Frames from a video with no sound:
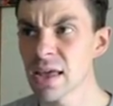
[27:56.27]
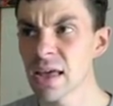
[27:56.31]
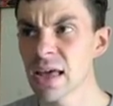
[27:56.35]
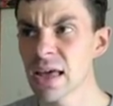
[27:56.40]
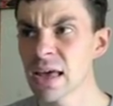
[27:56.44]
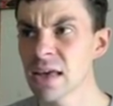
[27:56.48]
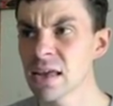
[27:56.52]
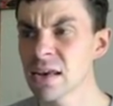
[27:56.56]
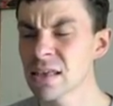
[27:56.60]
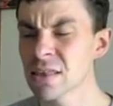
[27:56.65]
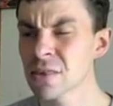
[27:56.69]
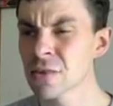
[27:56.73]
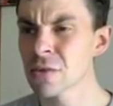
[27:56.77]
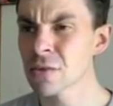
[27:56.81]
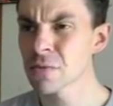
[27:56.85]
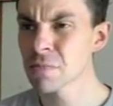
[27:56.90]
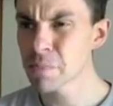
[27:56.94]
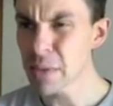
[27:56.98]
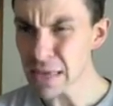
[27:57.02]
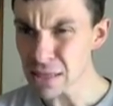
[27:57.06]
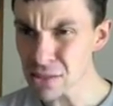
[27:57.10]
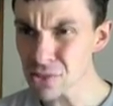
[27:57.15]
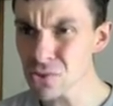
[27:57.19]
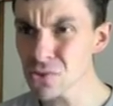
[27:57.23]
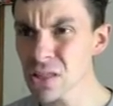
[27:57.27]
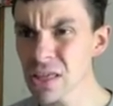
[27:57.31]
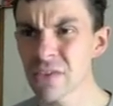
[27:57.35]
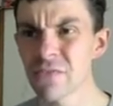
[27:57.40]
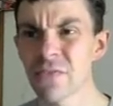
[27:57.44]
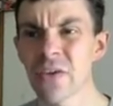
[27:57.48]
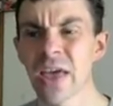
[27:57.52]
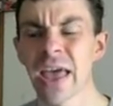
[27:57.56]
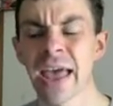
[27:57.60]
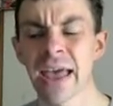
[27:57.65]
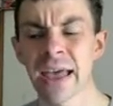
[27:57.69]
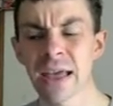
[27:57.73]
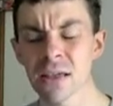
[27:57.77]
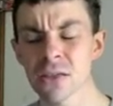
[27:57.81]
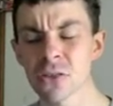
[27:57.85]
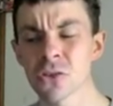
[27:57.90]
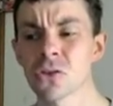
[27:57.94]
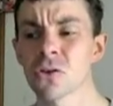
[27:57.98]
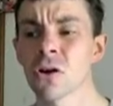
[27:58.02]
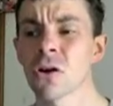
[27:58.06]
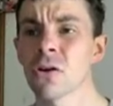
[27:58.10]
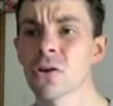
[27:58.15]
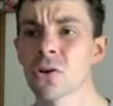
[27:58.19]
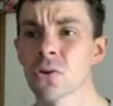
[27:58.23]
And especially if
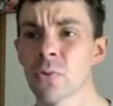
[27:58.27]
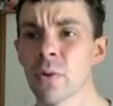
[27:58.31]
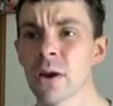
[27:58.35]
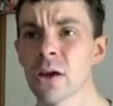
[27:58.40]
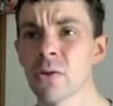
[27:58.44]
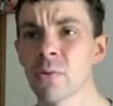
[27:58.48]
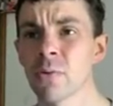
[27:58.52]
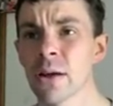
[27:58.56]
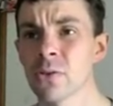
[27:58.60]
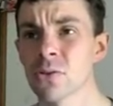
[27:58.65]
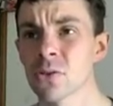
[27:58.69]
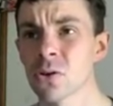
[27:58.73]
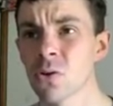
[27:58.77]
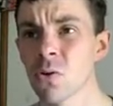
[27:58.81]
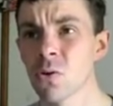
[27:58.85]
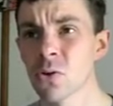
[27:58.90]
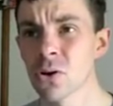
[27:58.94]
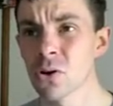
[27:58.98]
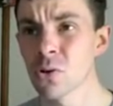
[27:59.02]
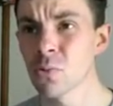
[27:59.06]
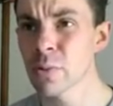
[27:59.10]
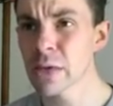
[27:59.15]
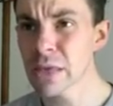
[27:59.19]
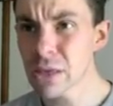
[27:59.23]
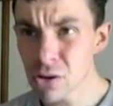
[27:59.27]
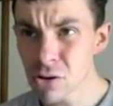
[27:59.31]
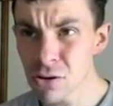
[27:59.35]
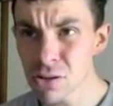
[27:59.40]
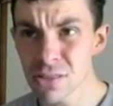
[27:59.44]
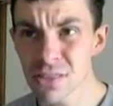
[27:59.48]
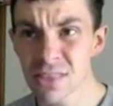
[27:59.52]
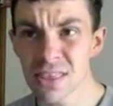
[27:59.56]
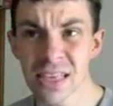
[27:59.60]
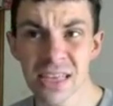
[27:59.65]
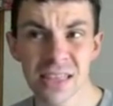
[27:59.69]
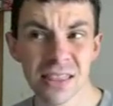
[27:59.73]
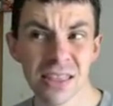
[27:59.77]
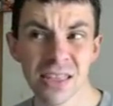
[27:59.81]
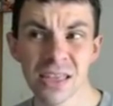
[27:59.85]
Axstar is right around the corner, we could see